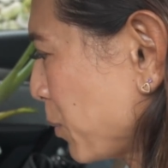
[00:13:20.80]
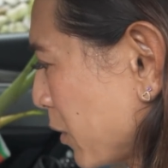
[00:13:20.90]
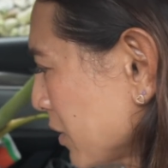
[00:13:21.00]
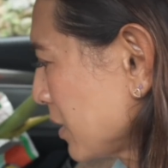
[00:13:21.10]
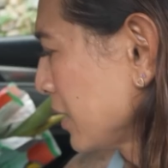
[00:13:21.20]

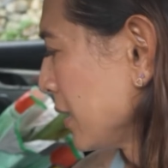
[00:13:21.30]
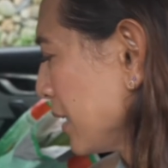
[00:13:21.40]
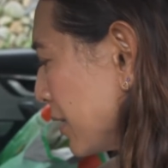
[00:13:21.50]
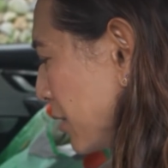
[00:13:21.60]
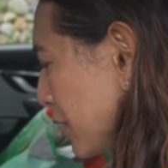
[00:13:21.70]
ports,
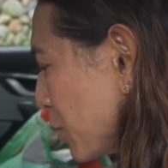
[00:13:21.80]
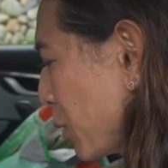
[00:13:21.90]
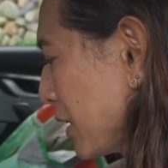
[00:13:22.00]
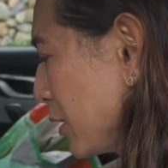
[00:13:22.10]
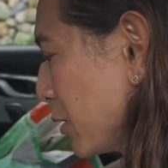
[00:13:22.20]
there's
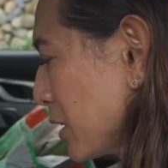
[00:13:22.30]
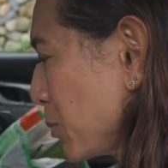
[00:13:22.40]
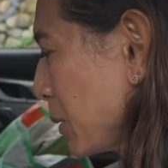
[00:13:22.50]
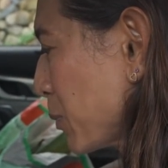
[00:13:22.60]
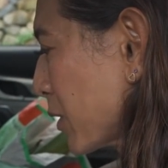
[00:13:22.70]
one
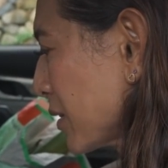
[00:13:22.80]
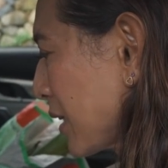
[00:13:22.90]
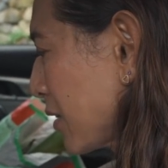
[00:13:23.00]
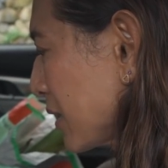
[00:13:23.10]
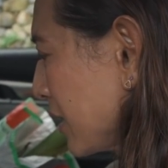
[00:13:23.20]
USB port
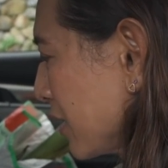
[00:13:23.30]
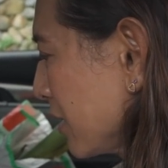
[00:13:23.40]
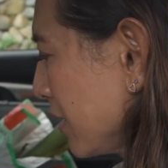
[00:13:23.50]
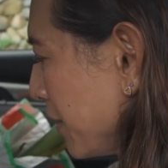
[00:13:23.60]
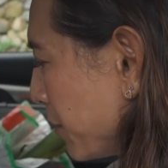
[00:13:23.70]
down
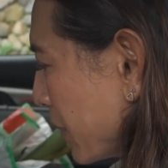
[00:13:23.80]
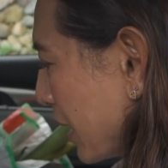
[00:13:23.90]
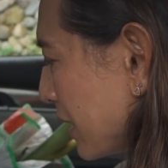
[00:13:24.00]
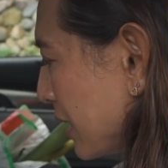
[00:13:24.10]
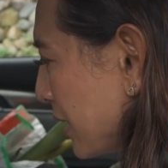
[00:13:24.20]
here,
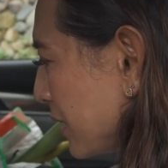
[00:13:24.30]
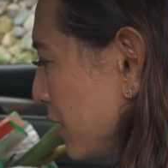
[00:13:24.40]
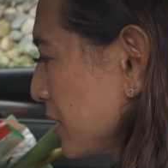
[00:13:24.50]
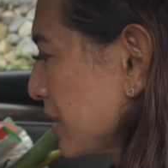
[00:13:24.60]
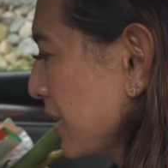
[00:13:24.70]
and then
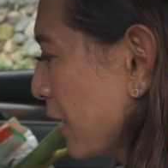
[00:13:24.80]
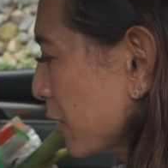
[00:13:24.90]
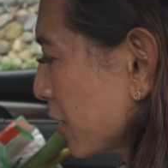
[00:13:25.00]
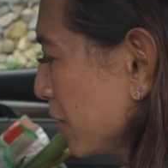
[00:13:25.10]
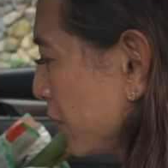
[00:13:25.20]
there's an aircon